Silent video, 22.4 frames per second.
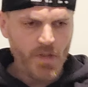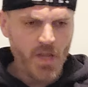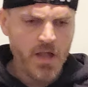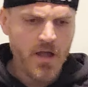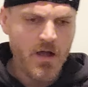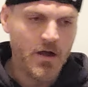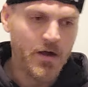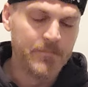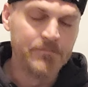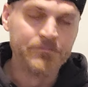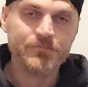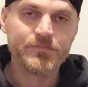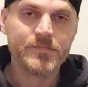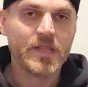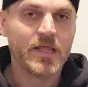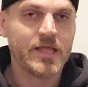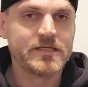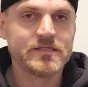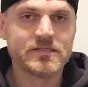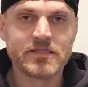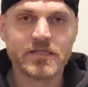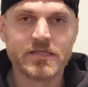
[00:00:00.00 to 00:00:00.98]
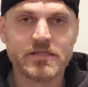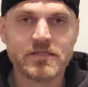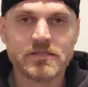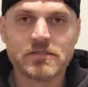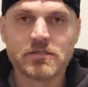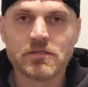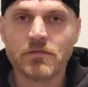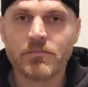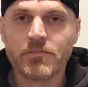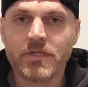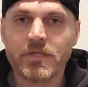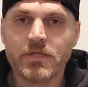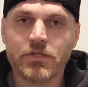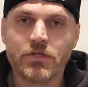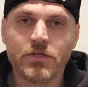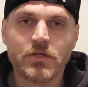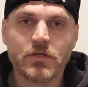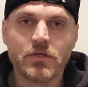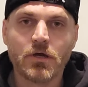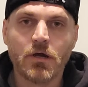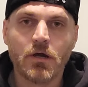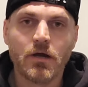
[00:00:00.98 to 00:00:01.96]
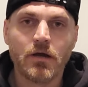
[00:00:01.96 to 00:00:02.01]
Um, like I said, this is going to be a
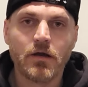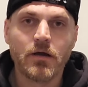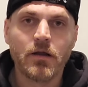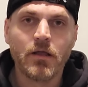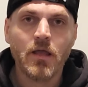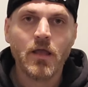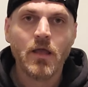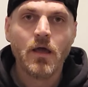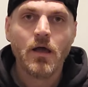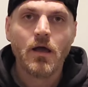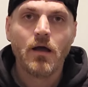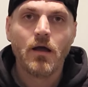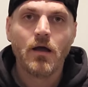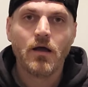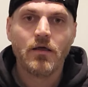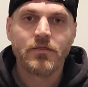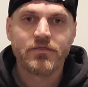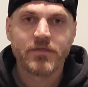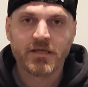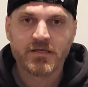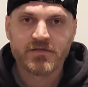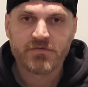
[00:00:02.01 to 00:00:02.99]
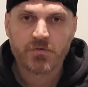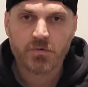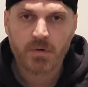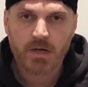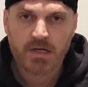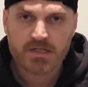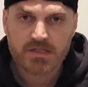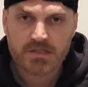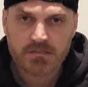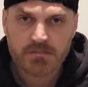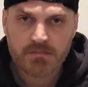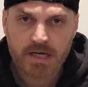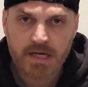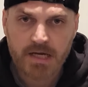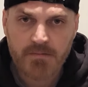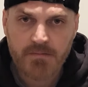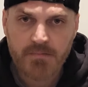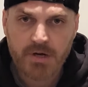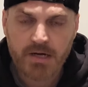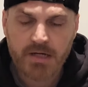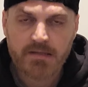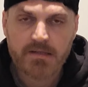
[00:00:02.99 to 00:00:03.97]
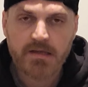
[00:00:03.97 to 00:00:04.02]
good card. Uh, thanks for watching my
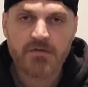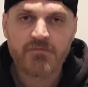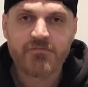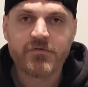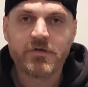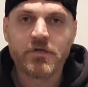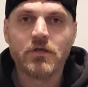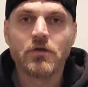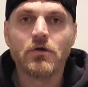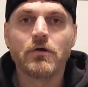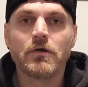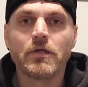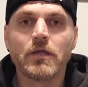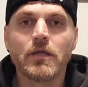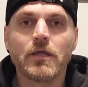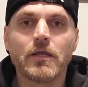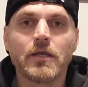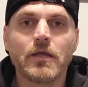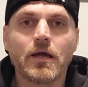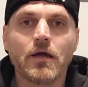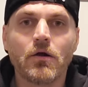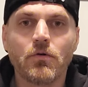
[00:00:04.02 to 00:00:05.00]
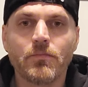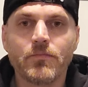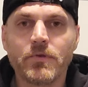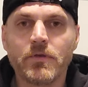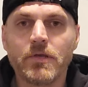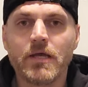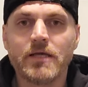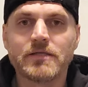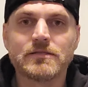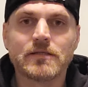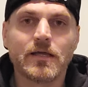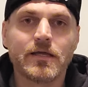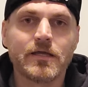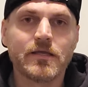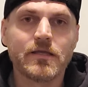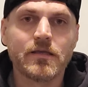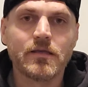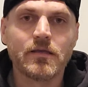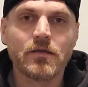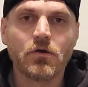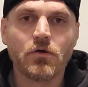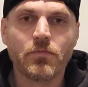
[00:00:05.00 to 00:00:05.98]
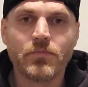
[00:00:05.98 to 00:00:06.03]
breakdown video again. I hope you guys like
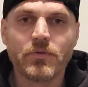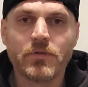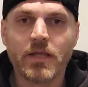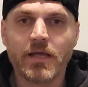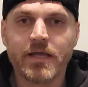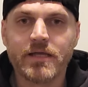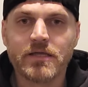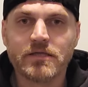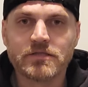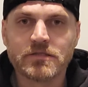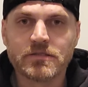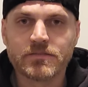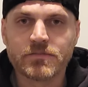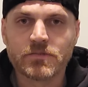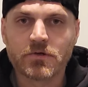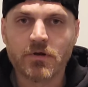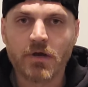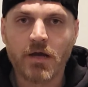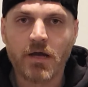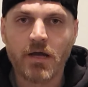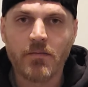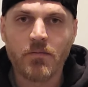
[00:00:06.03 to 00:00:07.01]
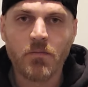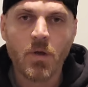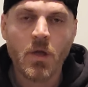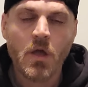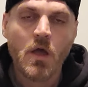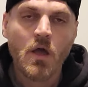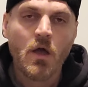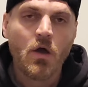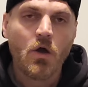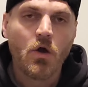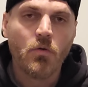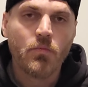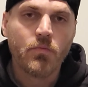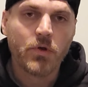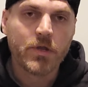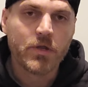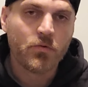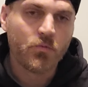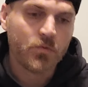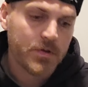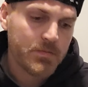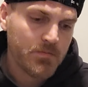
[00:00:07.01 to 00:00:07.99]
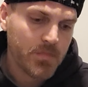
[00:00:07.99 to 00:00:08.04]
it. I hope you like and subscribe. Hope we
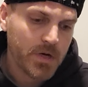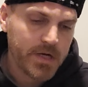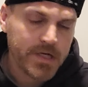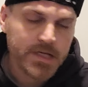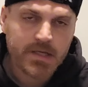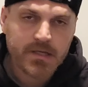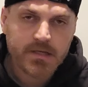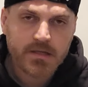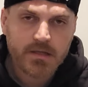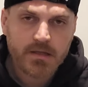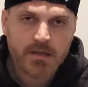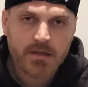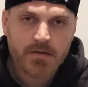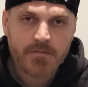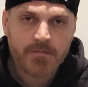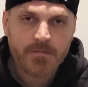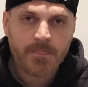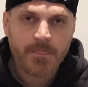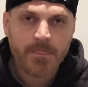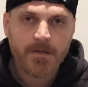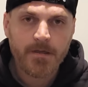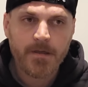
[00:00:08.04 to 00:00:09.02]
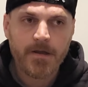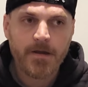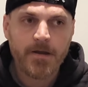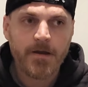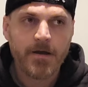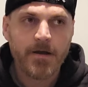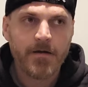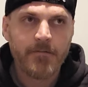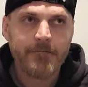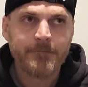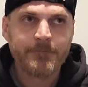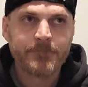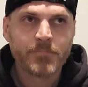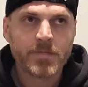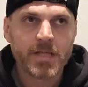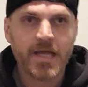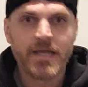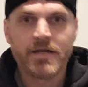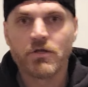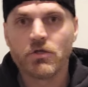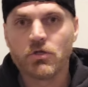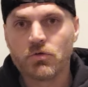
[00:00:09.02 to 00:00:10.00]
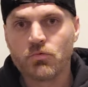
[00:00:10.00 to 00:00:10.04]
can win money again. And um,
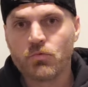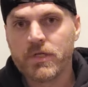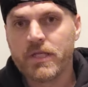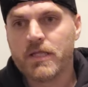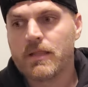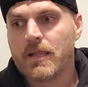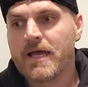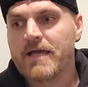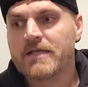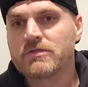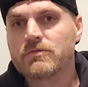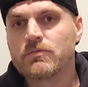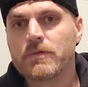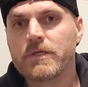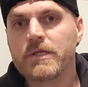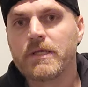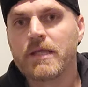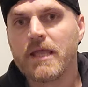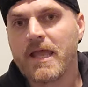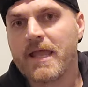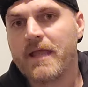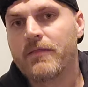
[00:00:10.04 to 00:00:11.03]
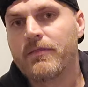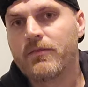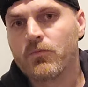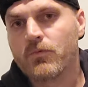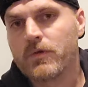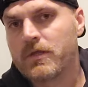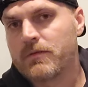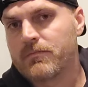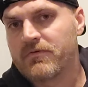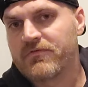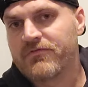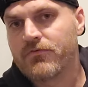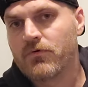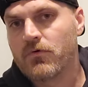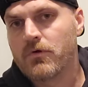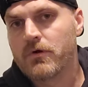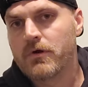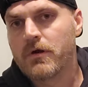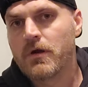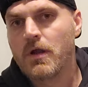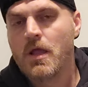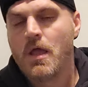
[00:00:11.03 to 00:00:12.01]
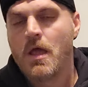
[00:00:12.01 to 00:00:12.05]
had a good week last week and the week
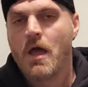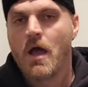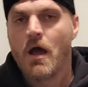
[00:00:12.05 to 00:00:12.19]
before.